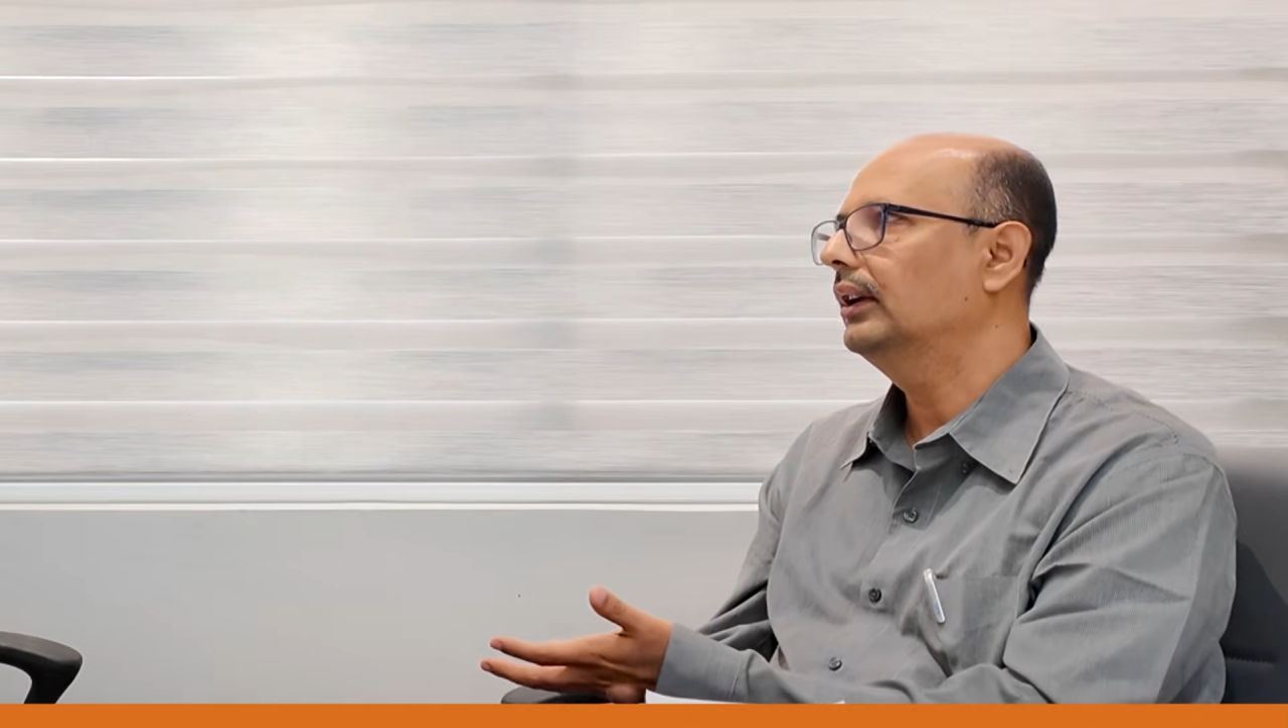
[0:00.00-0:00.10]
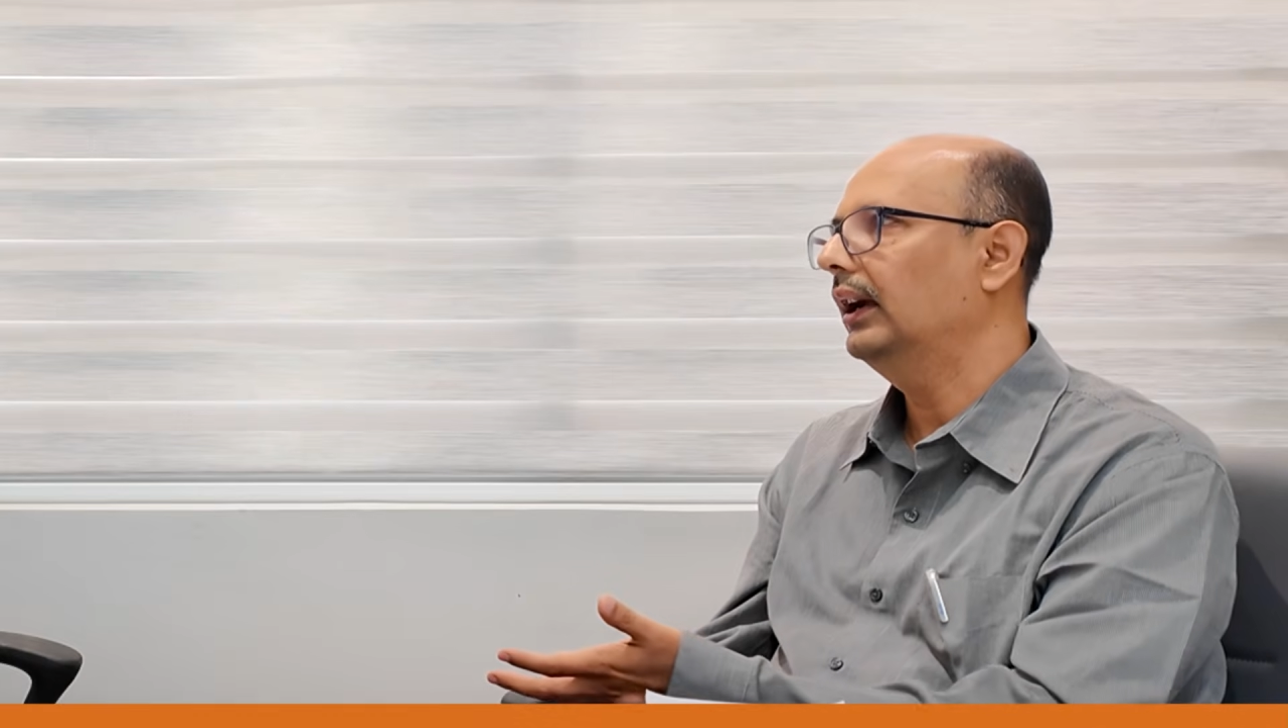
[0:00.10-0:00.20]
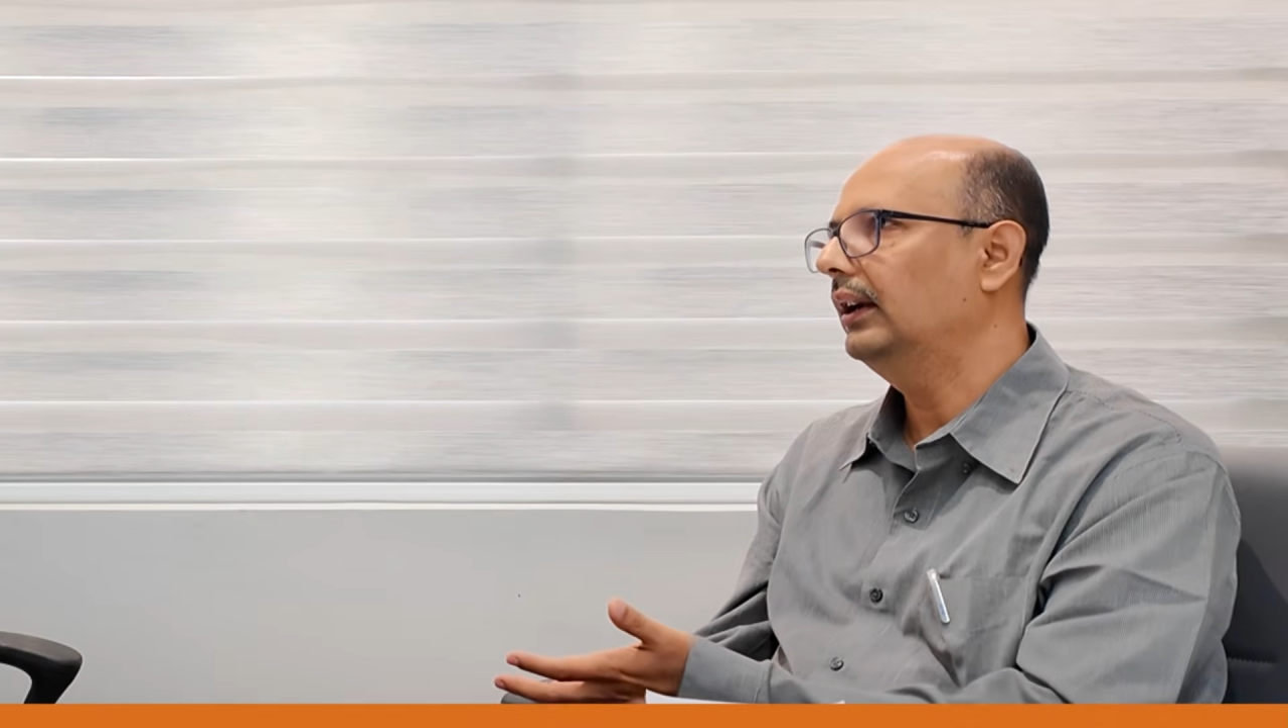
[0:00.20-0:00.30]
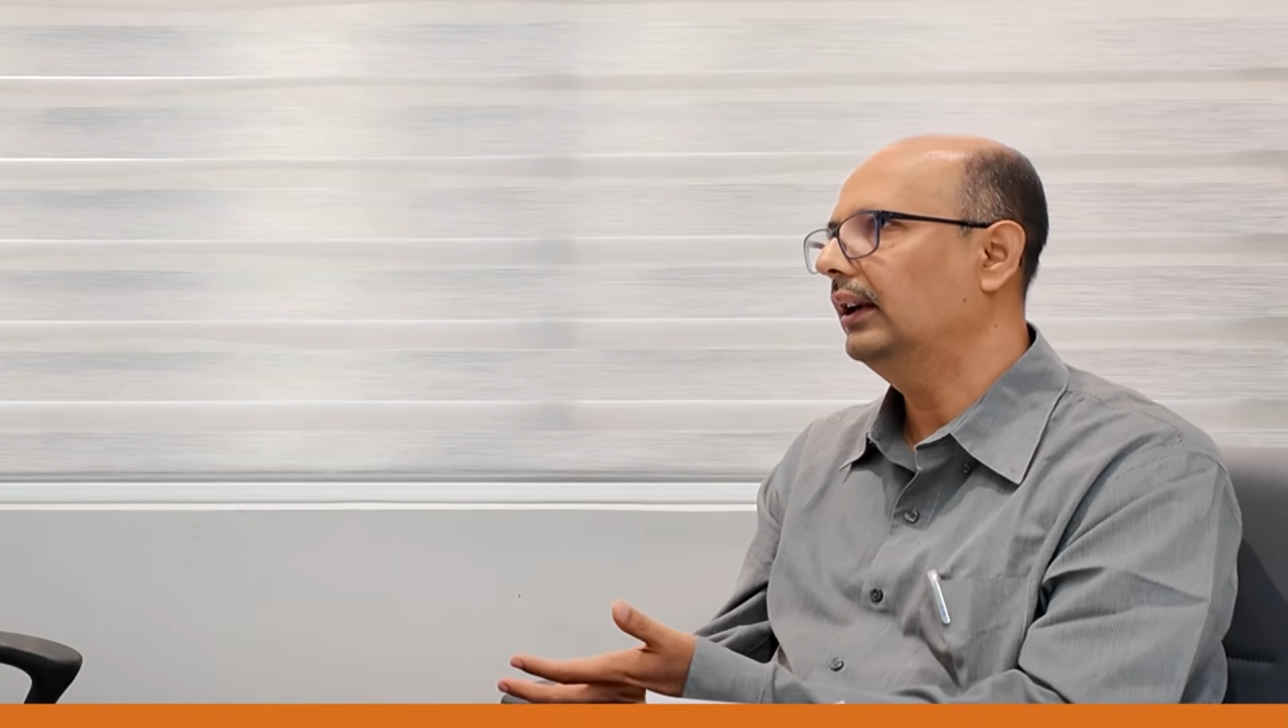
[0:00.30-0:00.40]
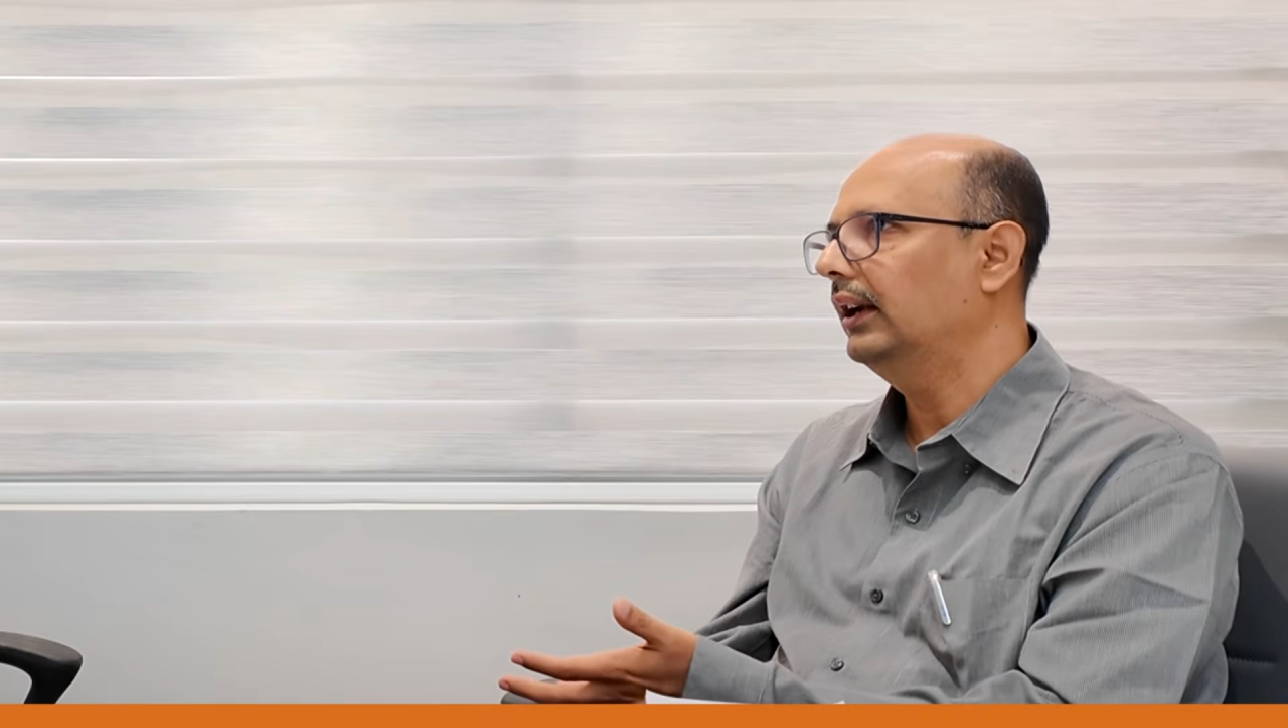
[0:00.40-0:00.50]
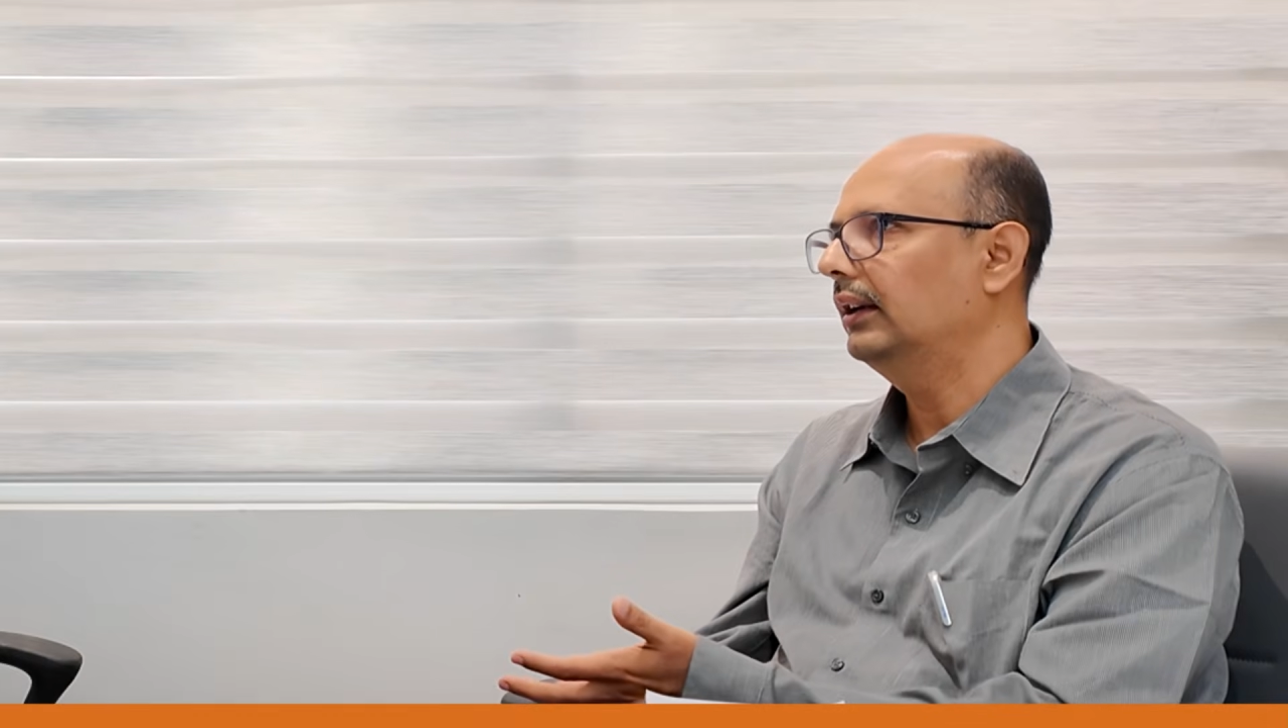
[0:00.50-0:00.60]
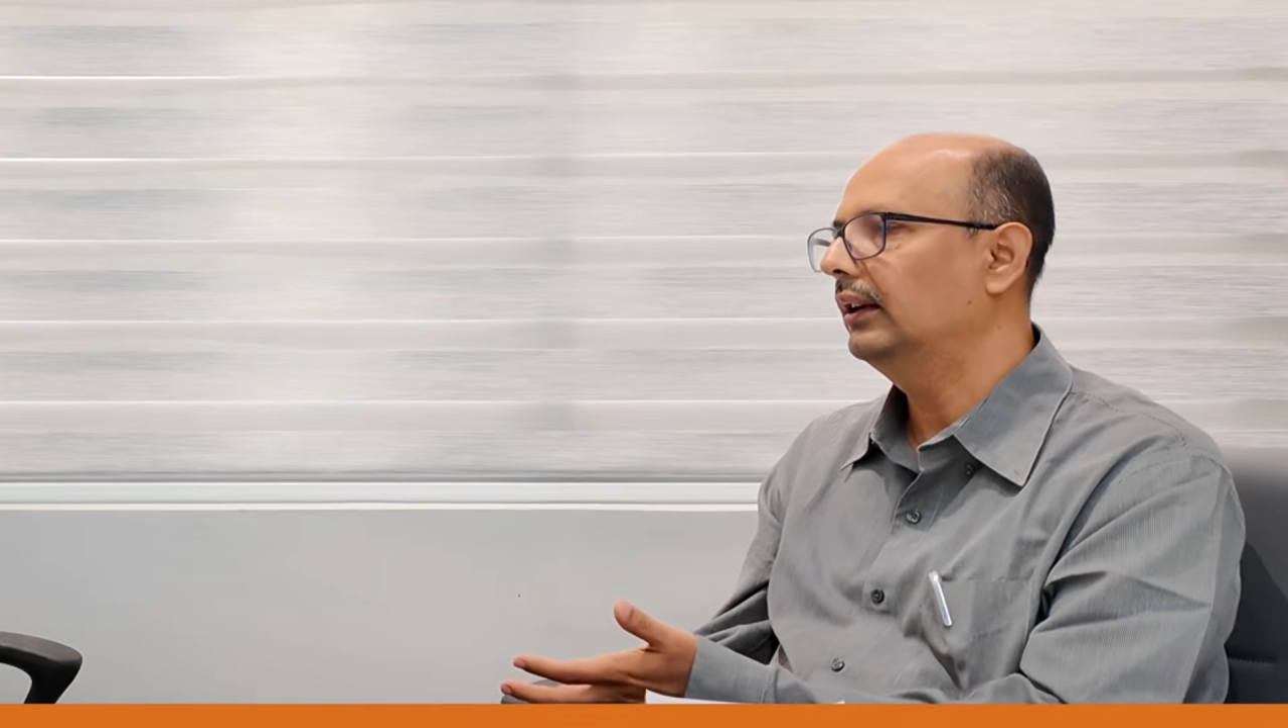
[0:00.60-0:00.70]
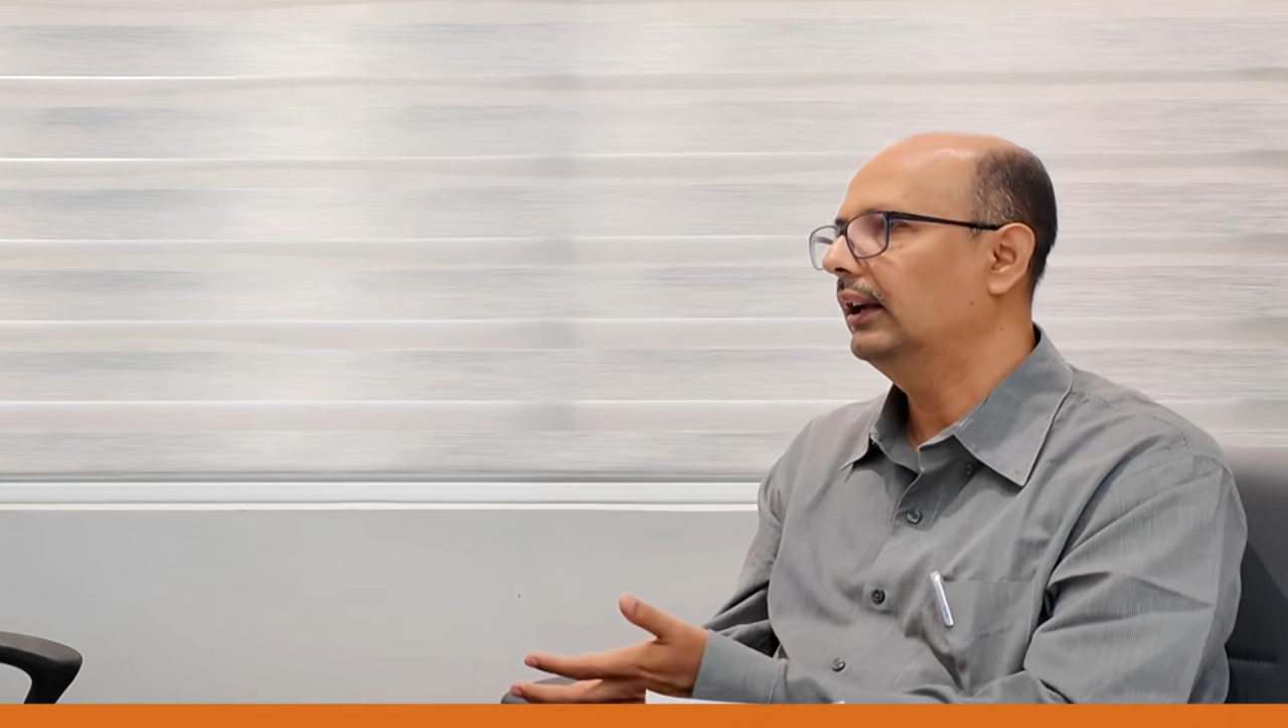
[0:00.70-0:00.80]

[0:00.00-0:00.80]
and